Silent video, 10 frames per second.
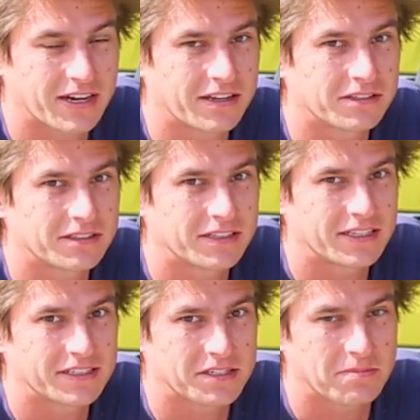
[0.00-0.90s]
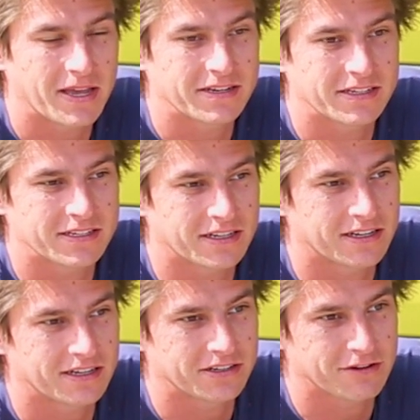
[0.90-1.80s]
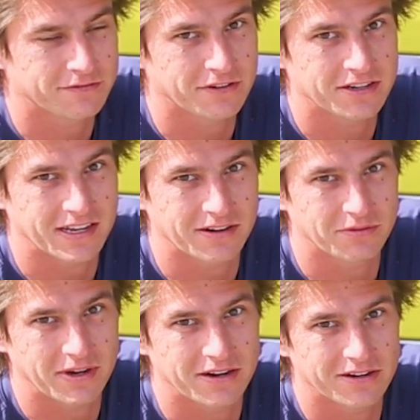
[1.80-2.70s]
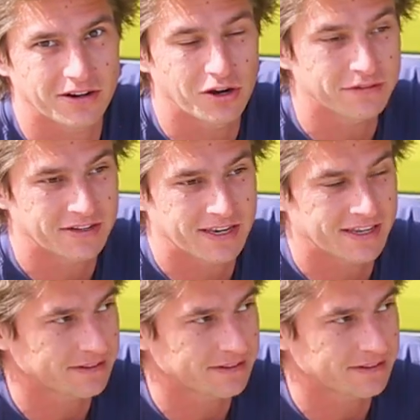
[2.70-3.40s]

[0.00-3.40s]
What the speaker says: angle is dependent on your front and rear overhang.